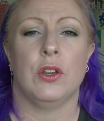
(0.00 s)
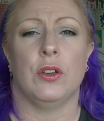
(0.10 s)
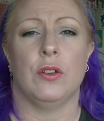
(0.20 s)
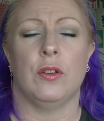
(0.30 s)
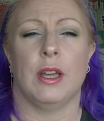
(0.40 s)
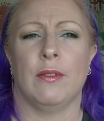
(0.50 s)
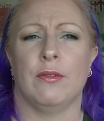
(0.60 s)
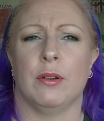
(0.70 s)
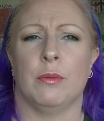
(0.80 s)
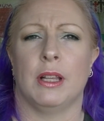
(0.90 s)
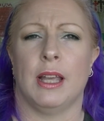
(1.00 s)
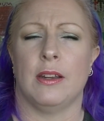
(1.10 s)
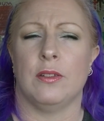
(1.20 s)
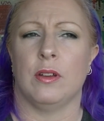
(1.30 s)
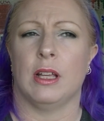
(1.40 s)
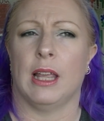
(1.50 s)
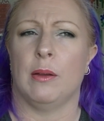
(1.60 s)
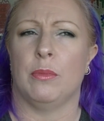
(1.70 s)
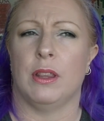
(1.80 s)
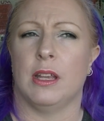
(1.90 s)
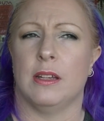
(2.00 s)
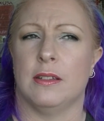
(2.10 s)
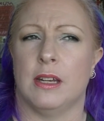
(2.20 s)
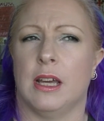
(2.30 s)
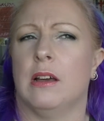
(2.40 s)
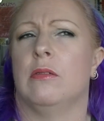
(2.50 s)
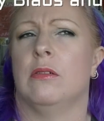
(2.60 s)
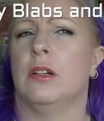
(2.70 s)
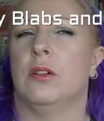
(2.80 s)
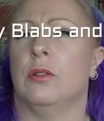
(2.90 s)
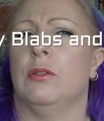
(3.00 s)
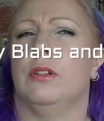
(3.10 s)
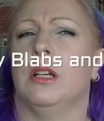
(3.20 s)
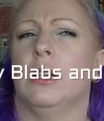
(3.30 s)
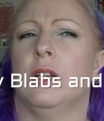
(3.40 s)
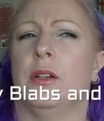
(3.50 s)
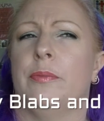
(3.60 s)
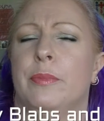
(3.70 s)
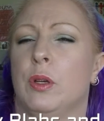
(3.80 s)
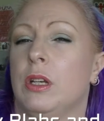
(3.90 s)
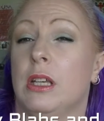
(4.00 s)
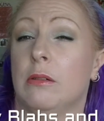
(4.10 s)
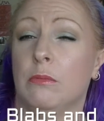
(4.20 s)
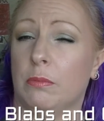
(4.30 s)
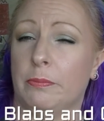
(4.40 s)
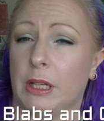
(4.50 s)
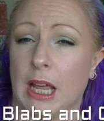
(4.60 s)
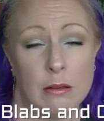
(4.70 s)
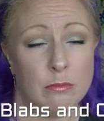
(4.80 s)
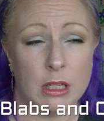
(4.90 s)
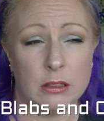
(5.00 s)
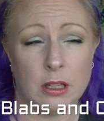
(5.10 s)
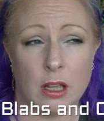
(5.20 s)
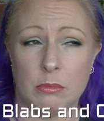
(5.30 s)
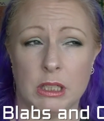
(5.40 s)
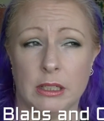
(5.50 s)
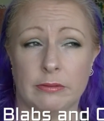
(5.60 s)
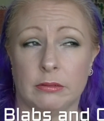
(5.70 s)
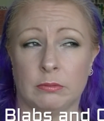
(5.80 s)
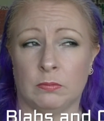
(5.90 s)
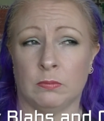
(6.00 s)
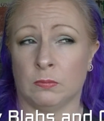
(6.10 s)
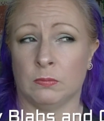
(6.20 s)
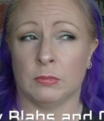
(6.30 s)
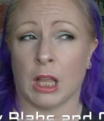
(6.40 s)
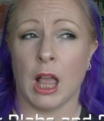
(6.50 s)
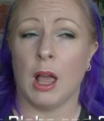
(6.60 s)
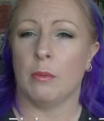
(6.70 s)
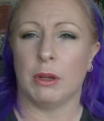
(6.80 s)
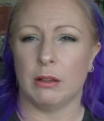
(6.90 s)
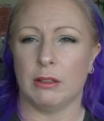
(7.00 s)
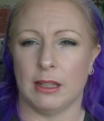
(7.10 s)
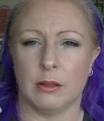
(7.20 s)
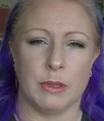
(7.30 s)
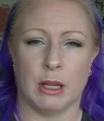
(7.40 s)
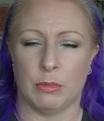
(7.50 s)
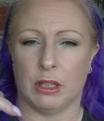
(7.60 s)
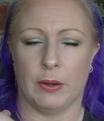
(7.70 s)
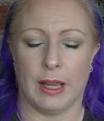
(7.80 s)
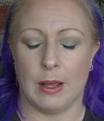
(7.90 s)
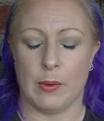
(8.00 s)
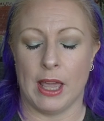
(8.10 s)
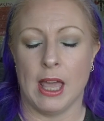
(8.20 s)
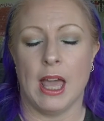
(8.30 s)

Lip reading: who came from Ladies Who Collab, but that is now called Beauty and Blab, I believe. But I'll link them down below anyway.